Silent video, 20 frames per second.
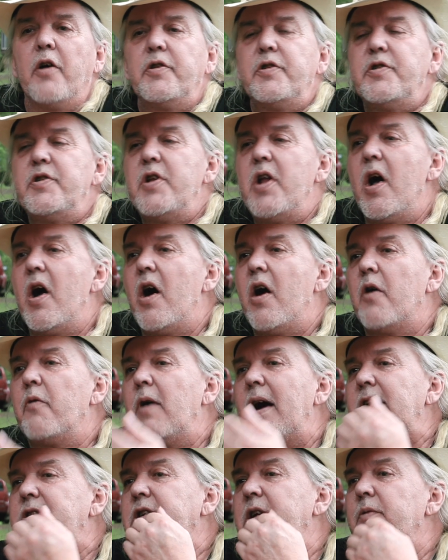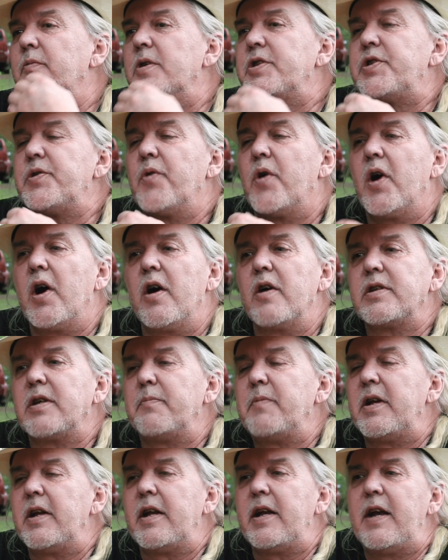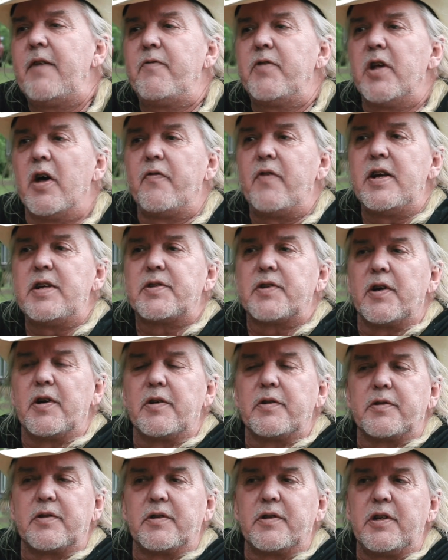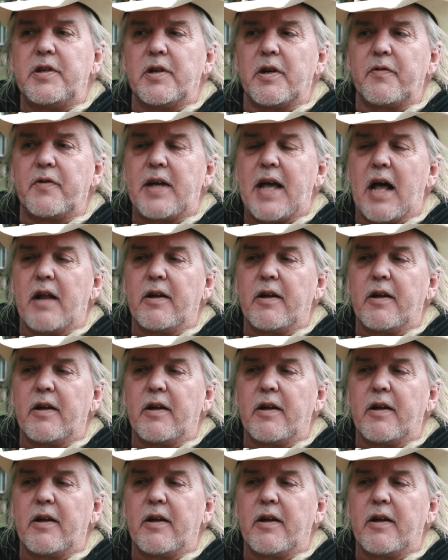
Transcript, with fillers: cave. Or no, something. Actually, what you are is, I mean, even though these aren't, you know, the